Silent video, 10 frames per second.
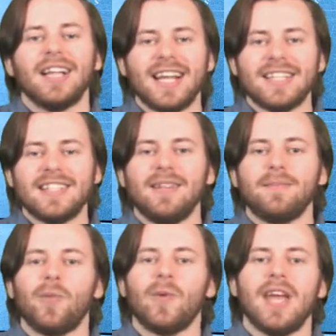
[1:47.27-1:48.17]
Last
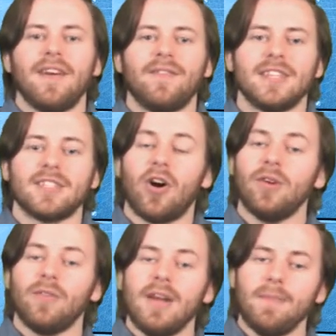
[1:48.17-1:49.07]
up, we have this
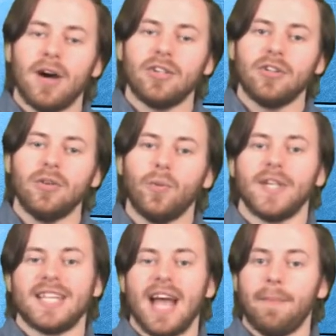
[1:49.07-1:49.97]
heart rate monitor
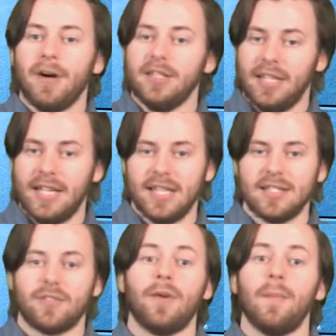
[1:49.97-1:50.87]
with tap-on
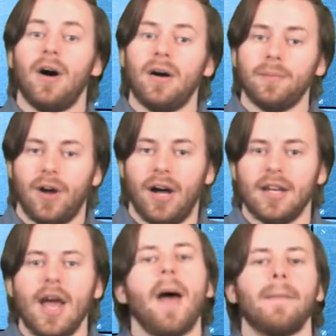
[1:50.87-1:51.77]
lens from Omron,
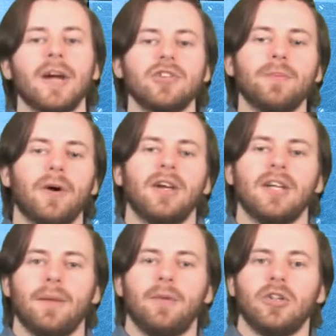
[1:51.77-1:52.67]
Petra part
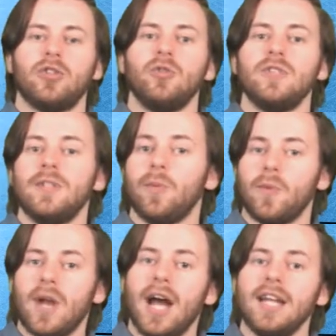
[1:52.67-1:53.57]
number
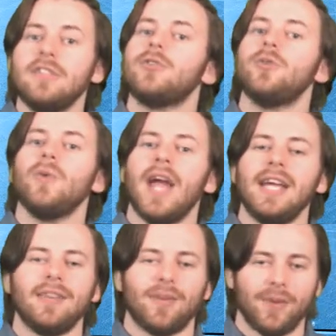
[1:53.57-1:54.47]

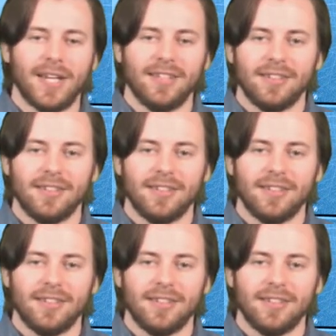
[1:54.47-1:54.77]
209283.